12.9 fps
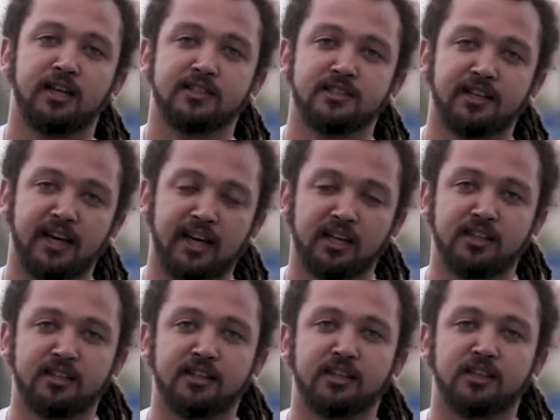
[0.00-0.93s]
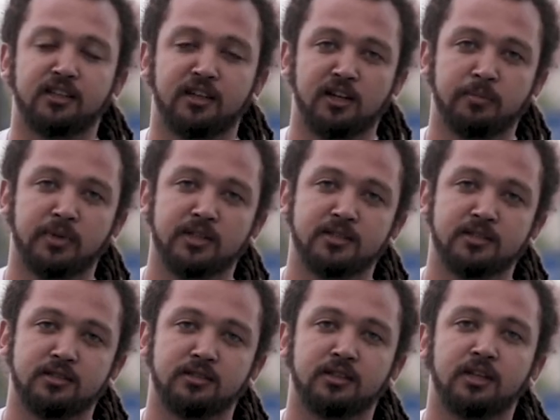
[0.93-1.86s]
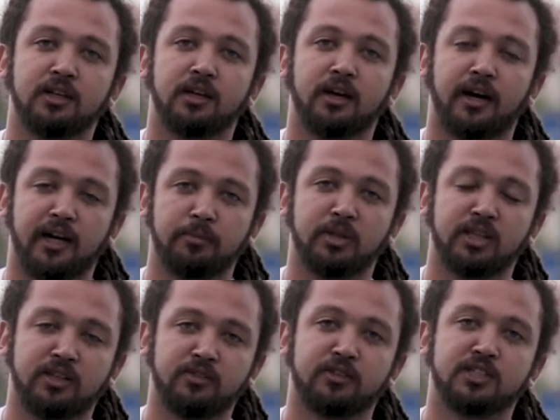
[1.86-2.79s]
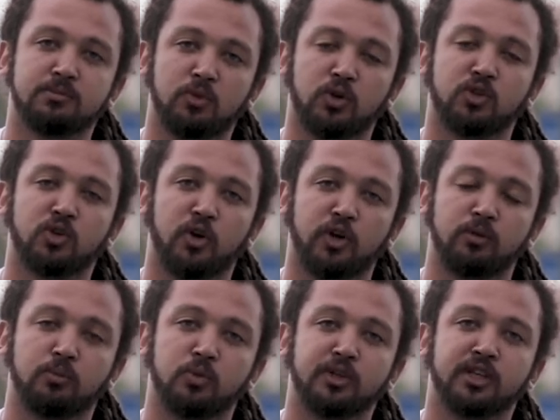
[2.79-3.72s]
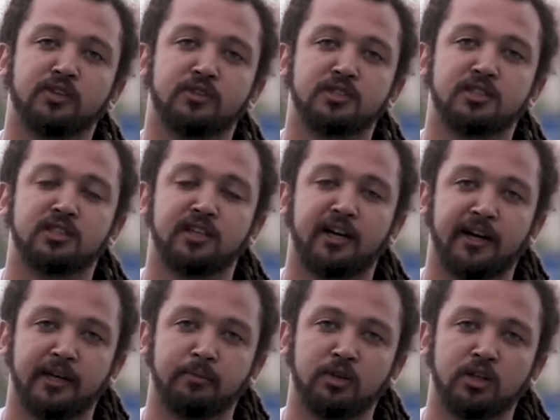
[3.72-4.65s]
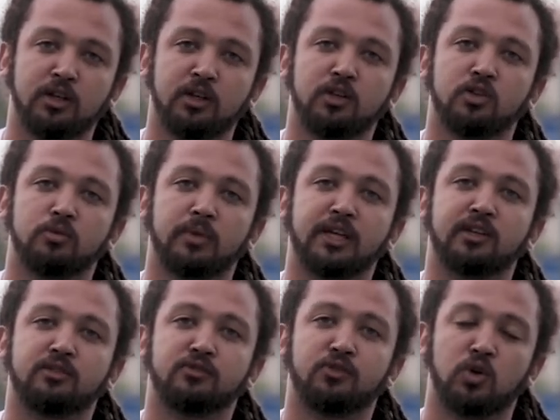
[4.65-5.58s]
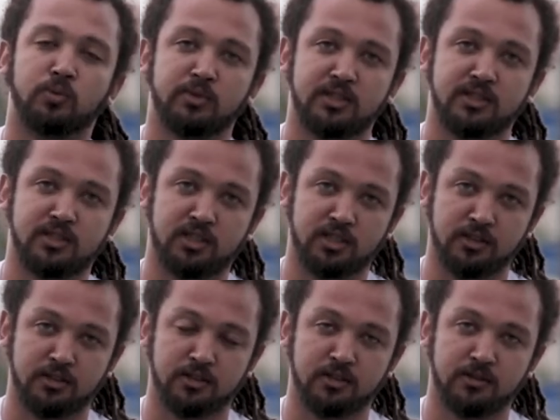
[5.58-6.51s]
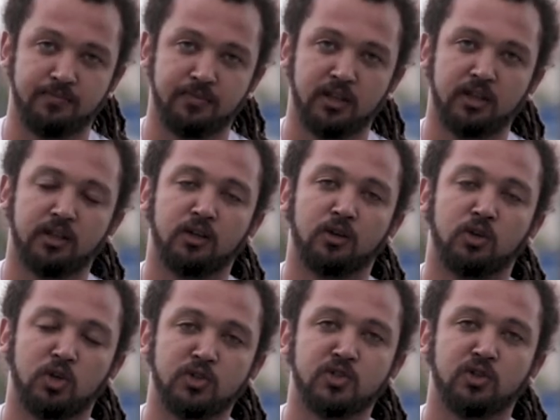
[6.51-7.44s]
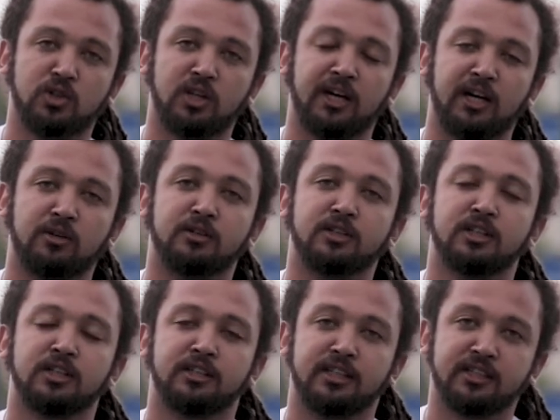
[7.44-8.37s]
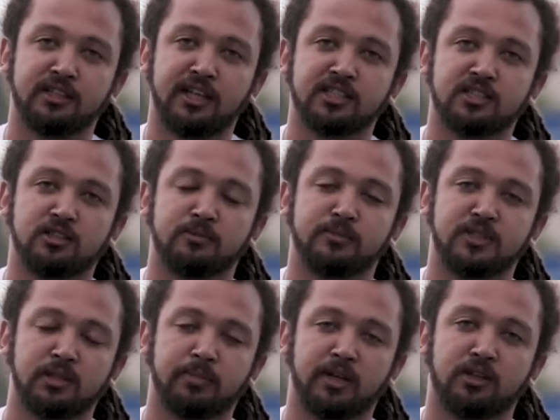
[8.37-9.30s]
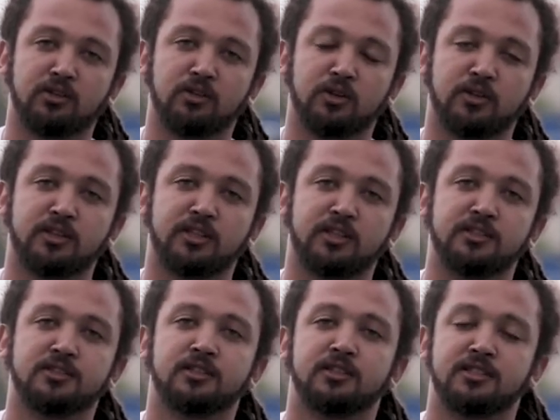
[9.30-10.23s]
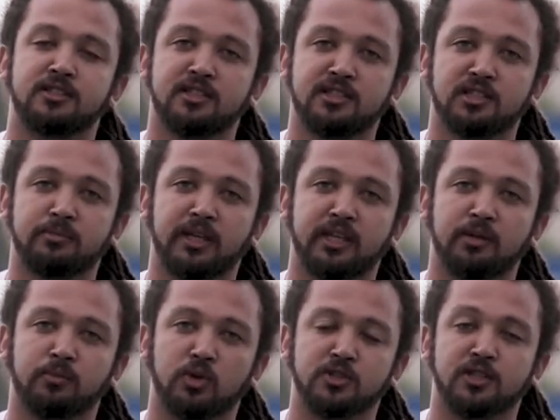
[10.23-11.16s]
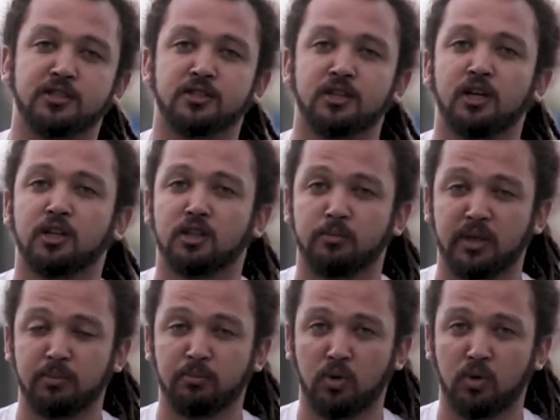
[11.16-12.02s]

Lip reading: an islander and a young person, I believe this moratorium will give us the time to make informed decisions. It will also allow the International Seabed Authority's decision-making process to be more